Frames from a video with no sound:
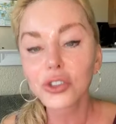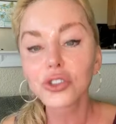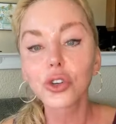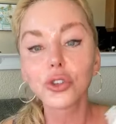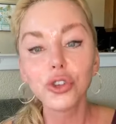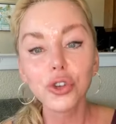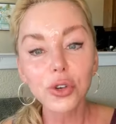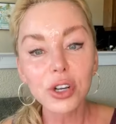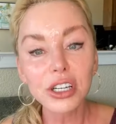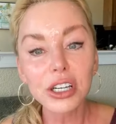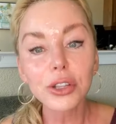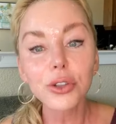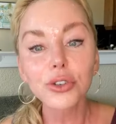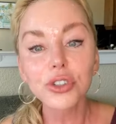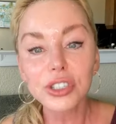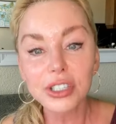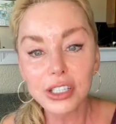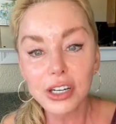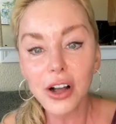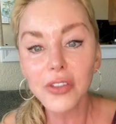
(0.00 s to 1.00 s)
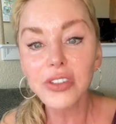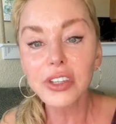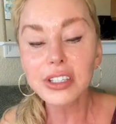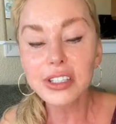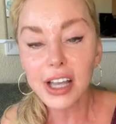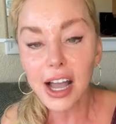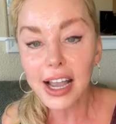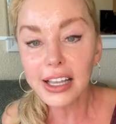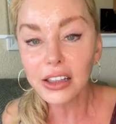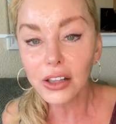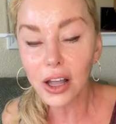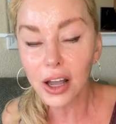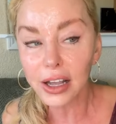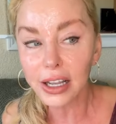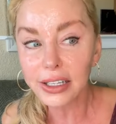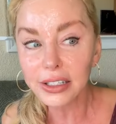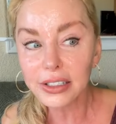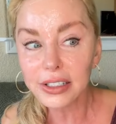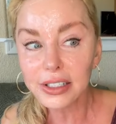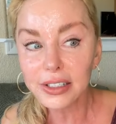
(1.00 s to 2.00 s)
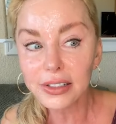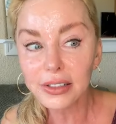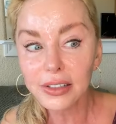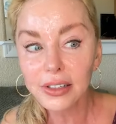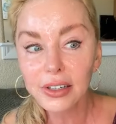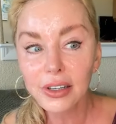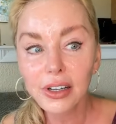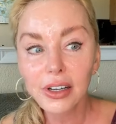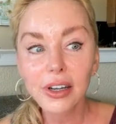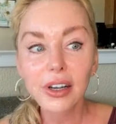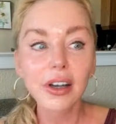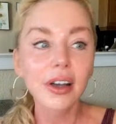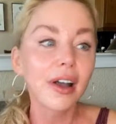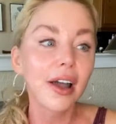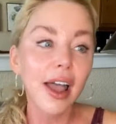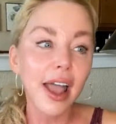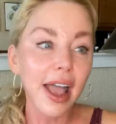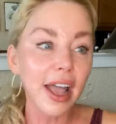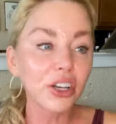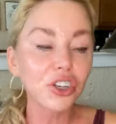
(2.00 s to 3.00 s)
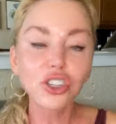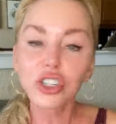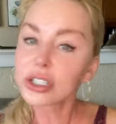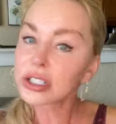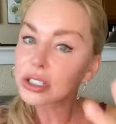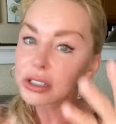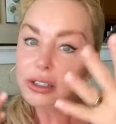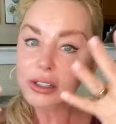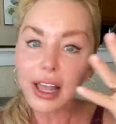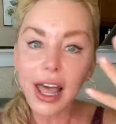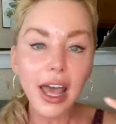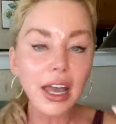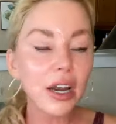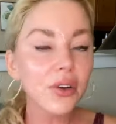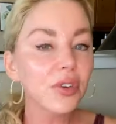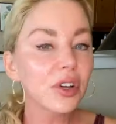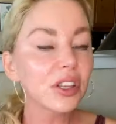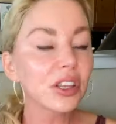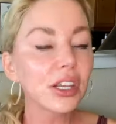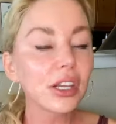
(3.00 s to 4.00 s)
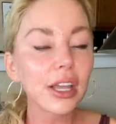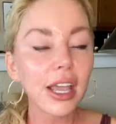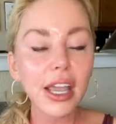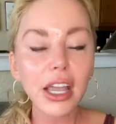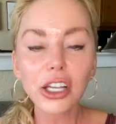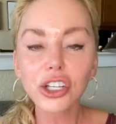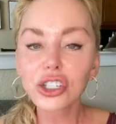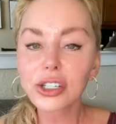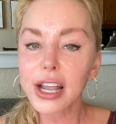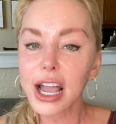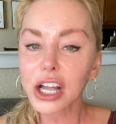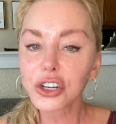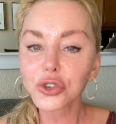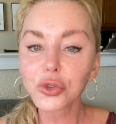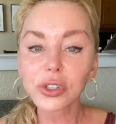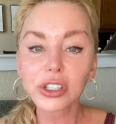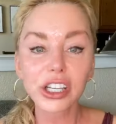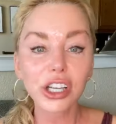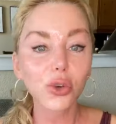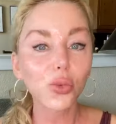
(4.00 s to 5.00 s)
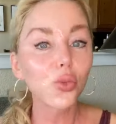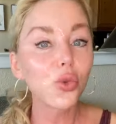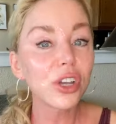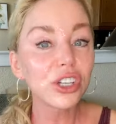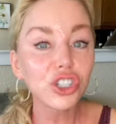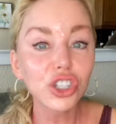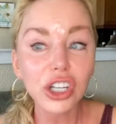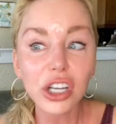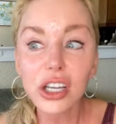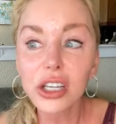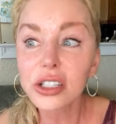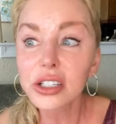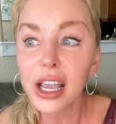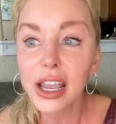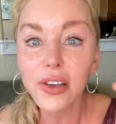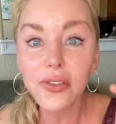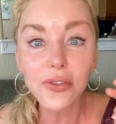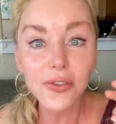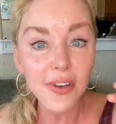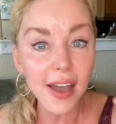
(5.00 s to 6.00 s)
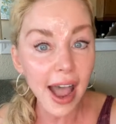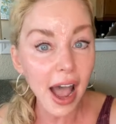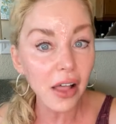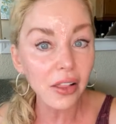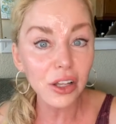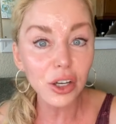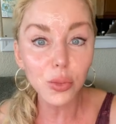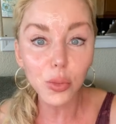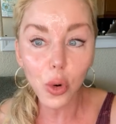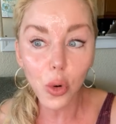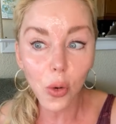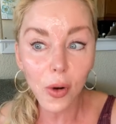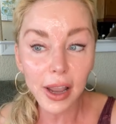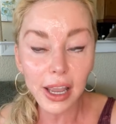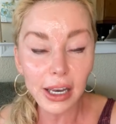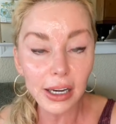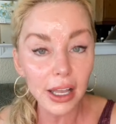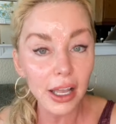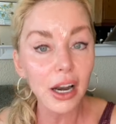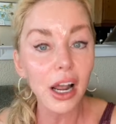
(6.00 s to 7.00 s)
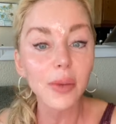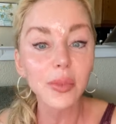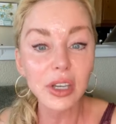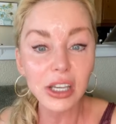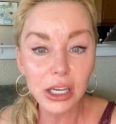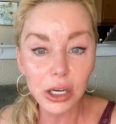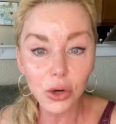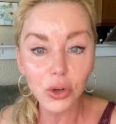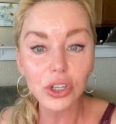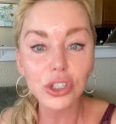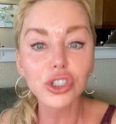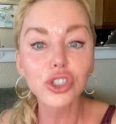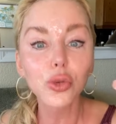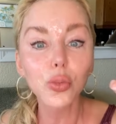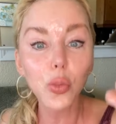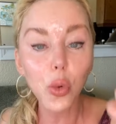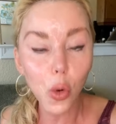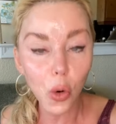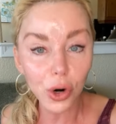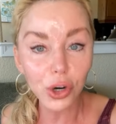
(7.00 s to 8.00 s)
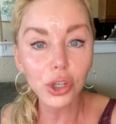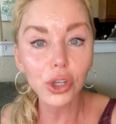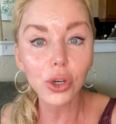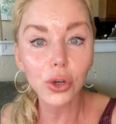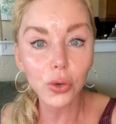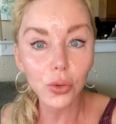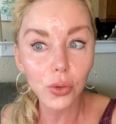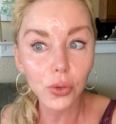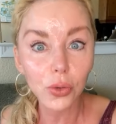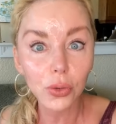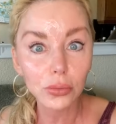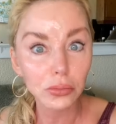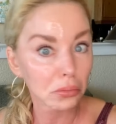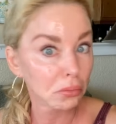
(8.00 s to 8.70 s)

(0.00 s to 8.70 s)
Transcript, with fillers: So you can either sit on the sidelines and just let everything age naturally, which is a valid point, and I'm here to support you